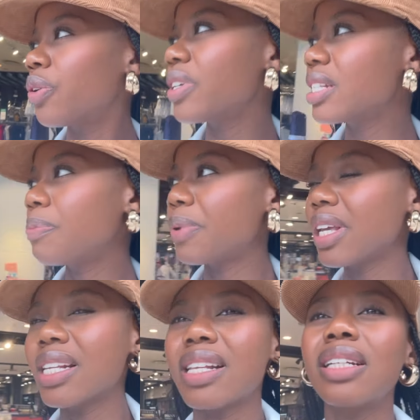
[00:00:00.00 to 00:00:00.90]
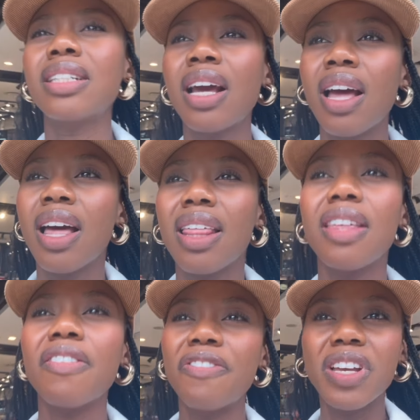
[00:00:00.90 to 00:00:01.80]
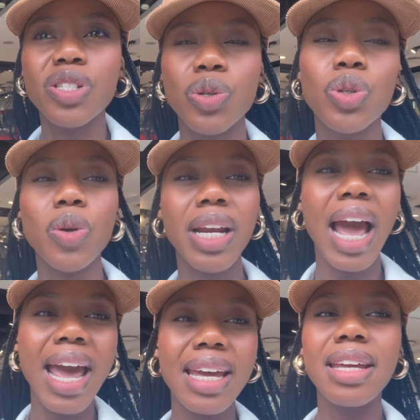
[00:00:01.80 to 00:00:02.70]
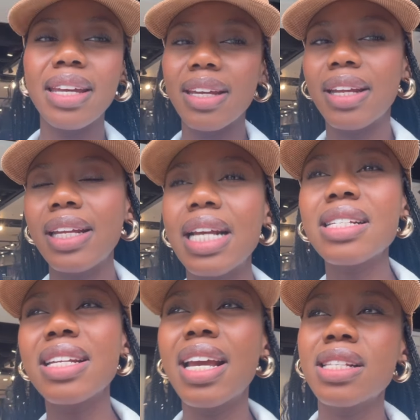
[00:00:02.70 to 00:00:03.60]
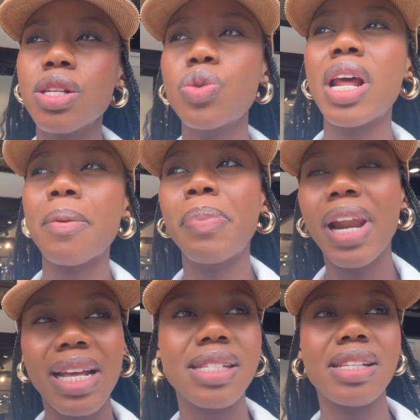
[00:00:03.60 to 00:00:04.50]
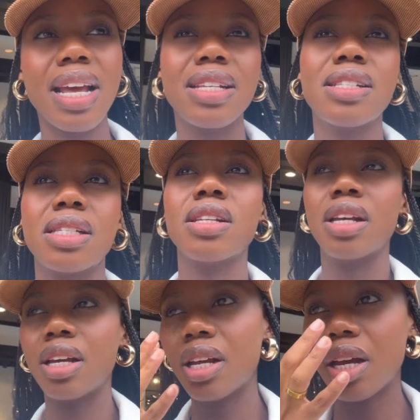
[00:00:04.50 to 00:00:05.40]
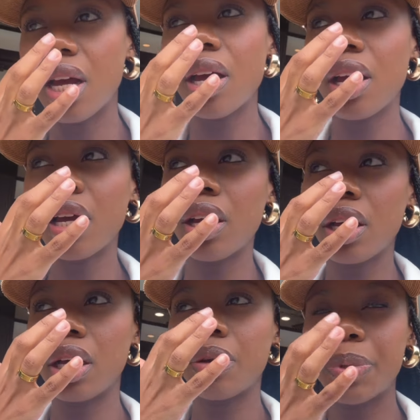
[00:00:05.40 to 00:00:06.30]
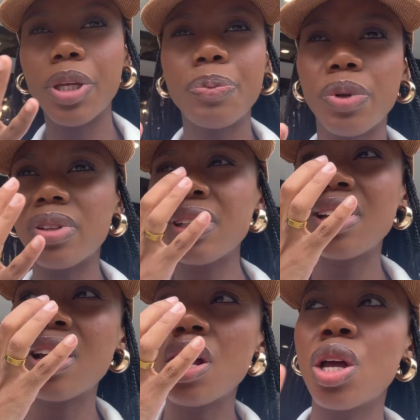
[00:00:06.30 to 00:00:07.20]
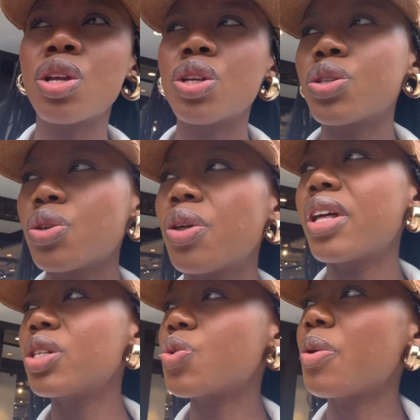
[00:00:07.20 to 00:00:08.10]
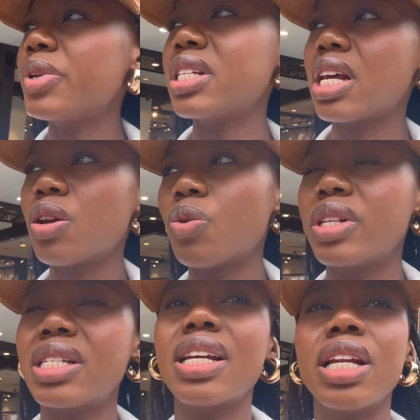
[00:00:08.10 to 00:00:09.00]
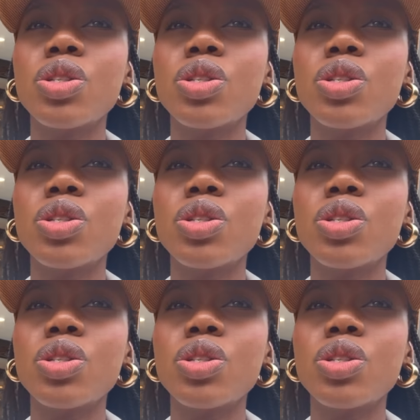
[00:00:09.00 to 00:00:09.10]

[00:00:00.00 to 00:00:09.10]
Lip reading: Reason being is that the fix usually it doesn't cater to like plus size people, so that's why we decided on eating.